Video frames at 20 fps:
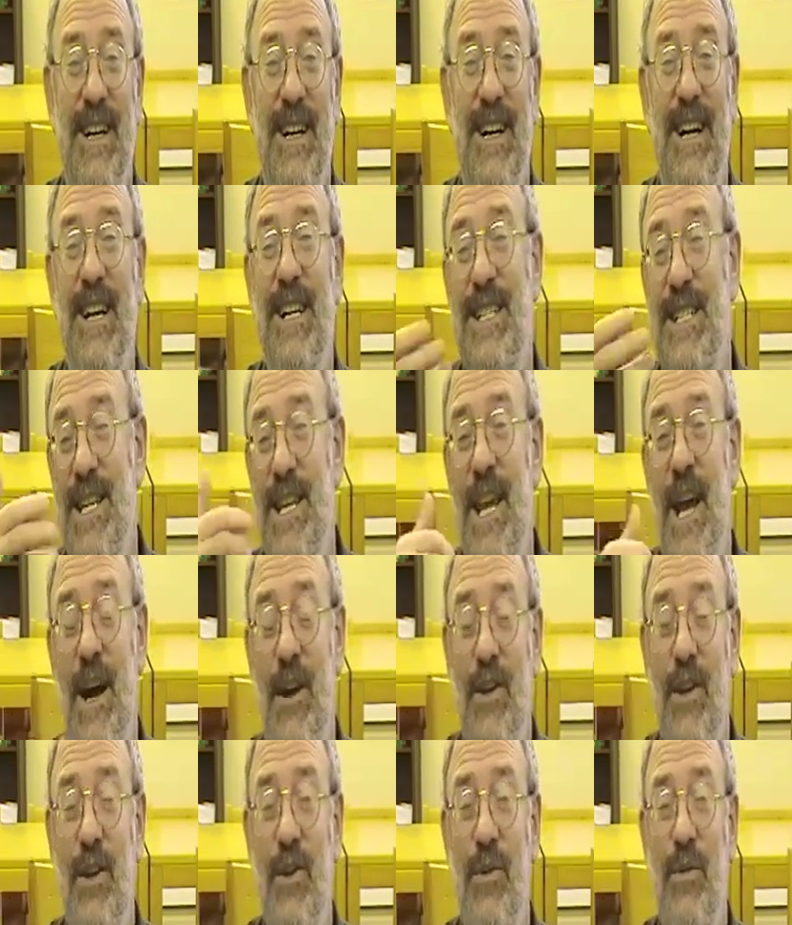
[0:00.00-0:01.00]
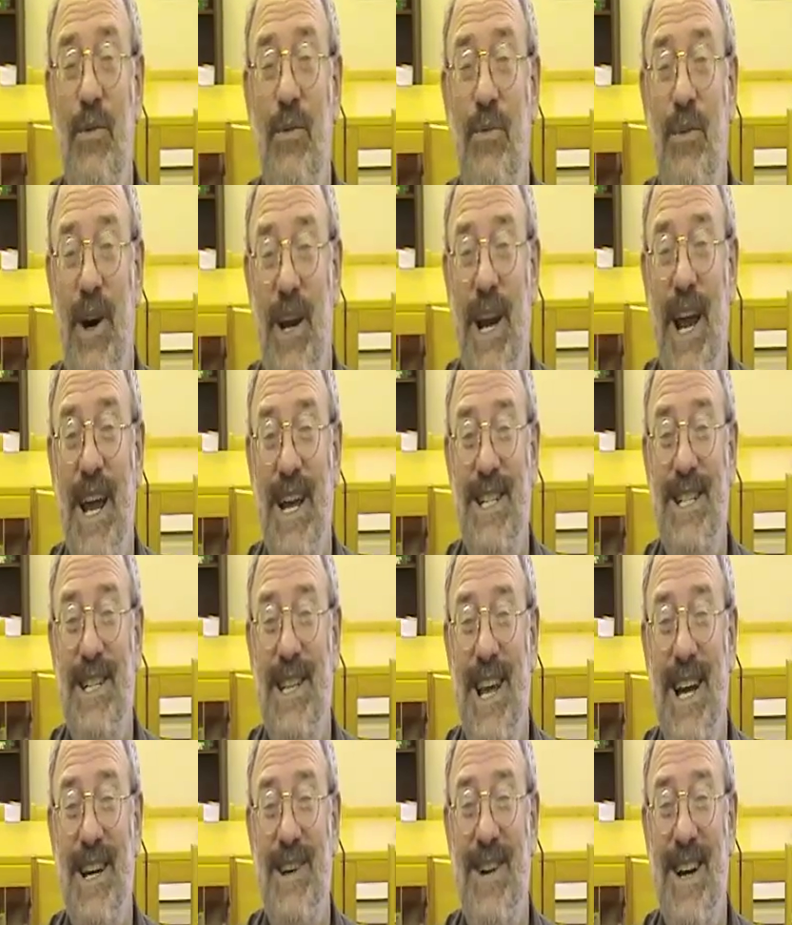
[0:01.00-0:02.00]
Uh, see how you want to
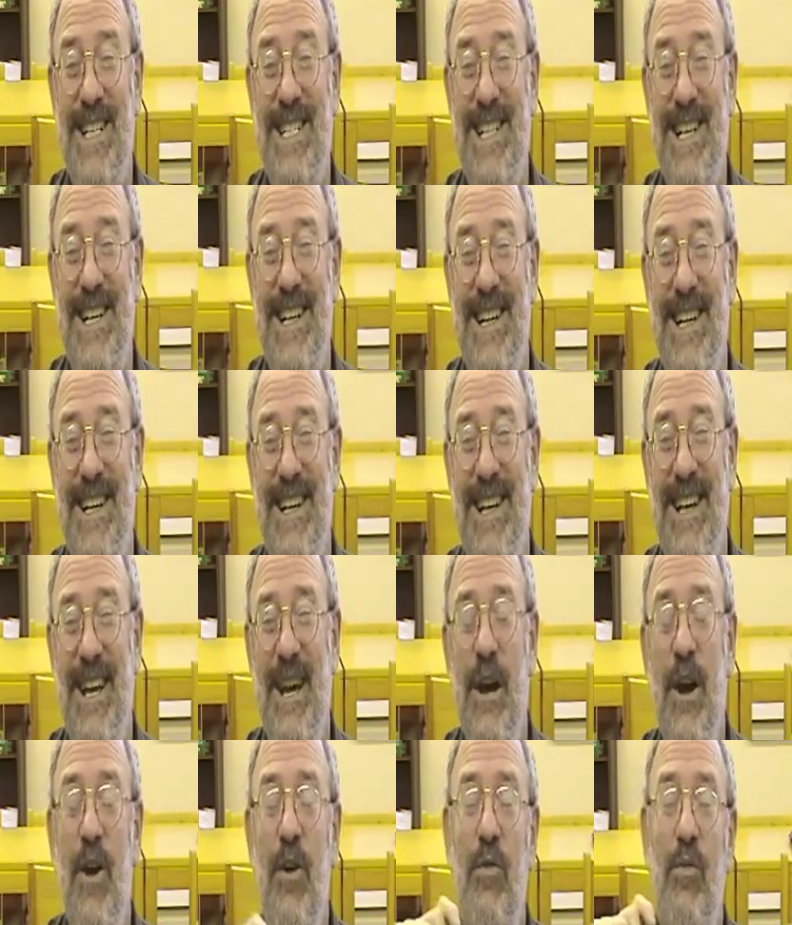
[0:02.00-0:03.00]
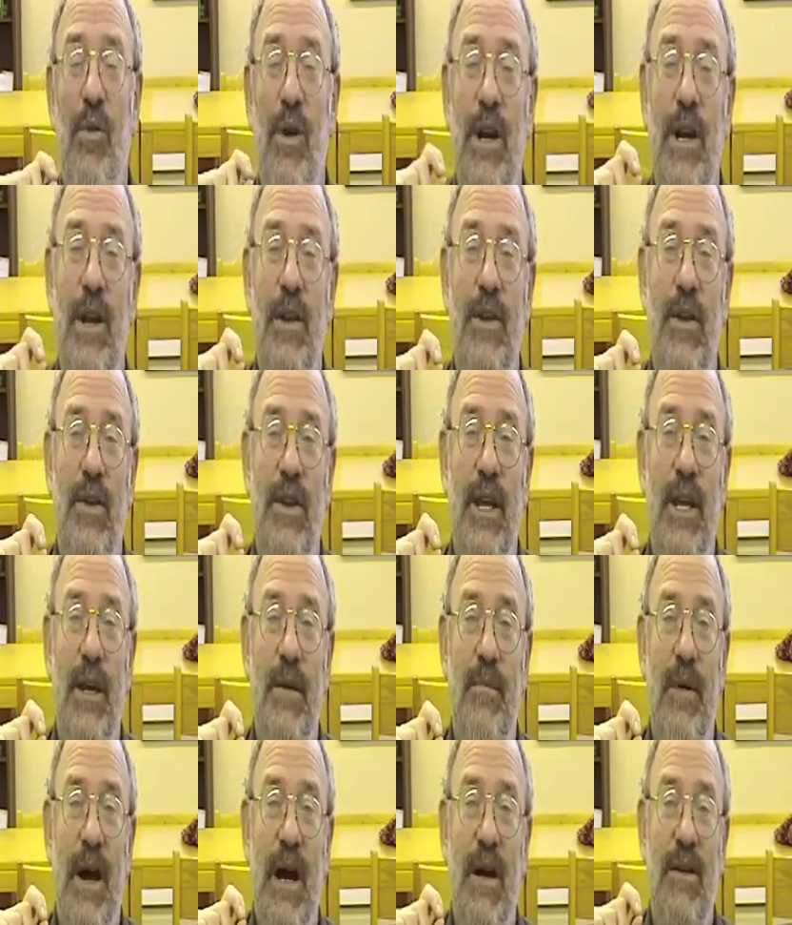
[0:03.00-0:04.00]
answer that question. One other thing
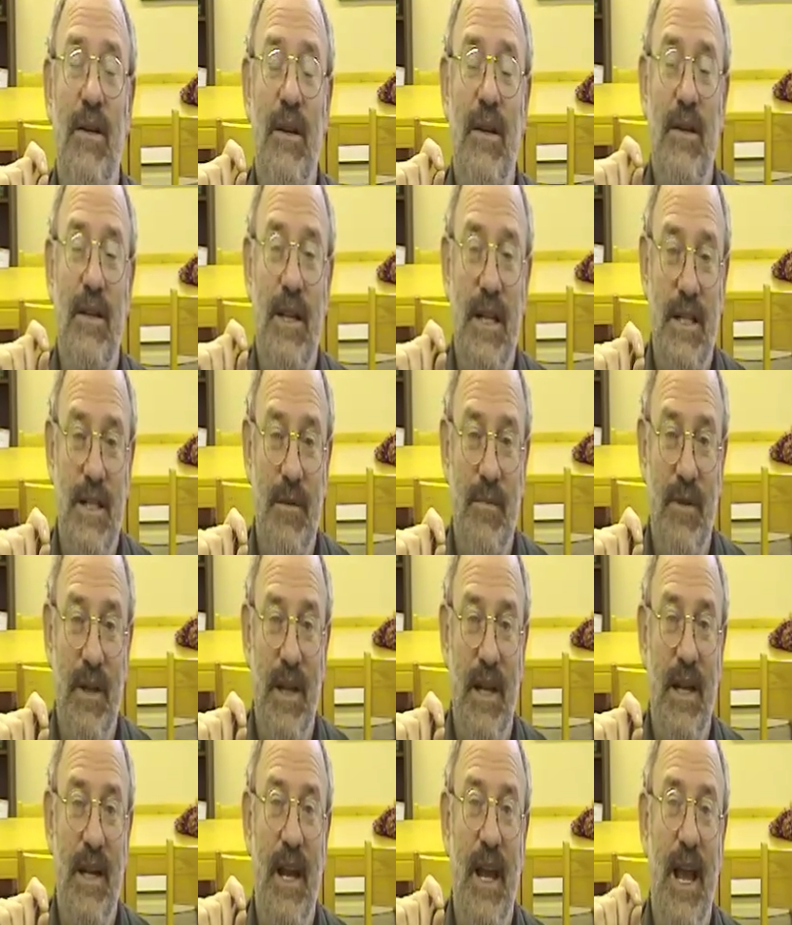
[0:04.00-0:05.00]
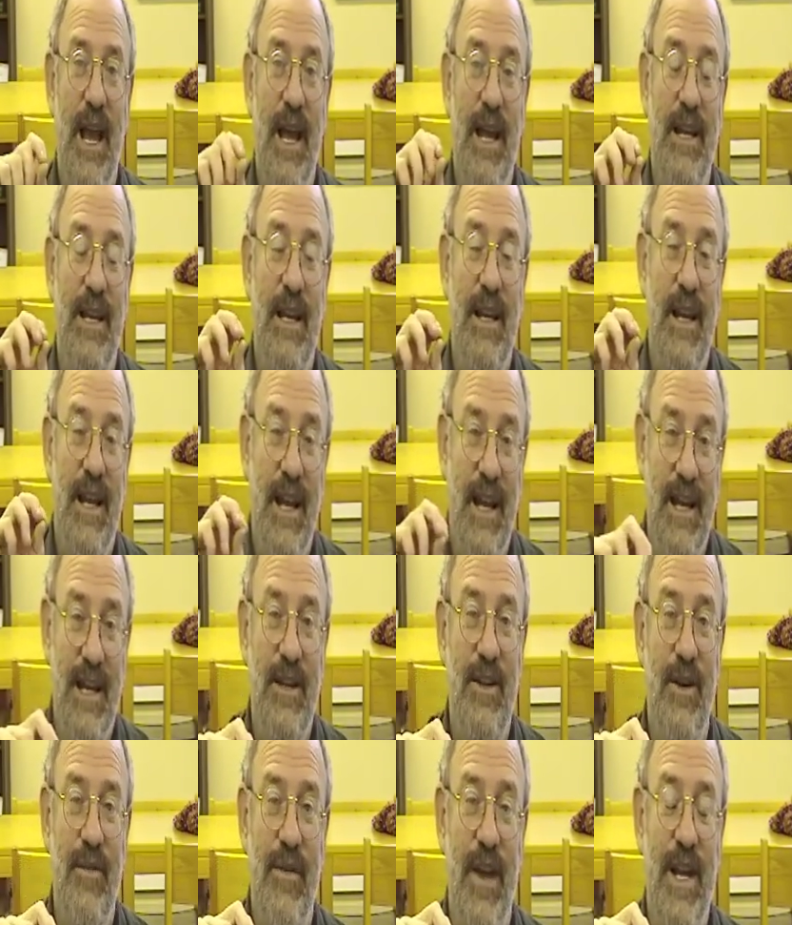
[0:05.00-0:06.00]
about discipline and
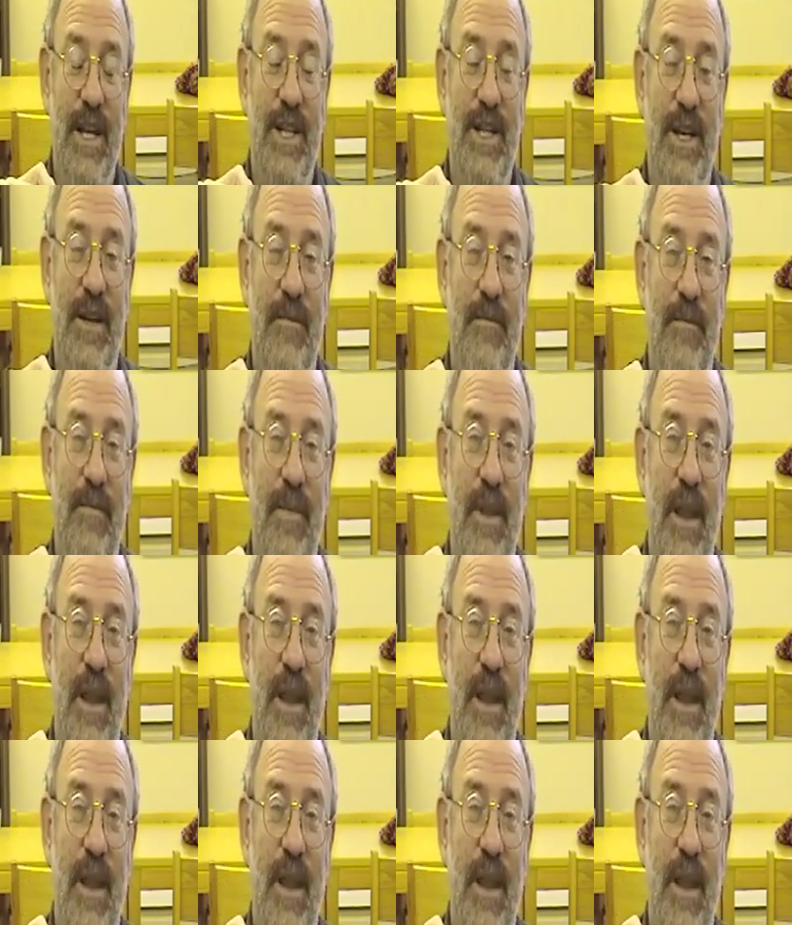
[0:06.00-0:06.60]
intervention.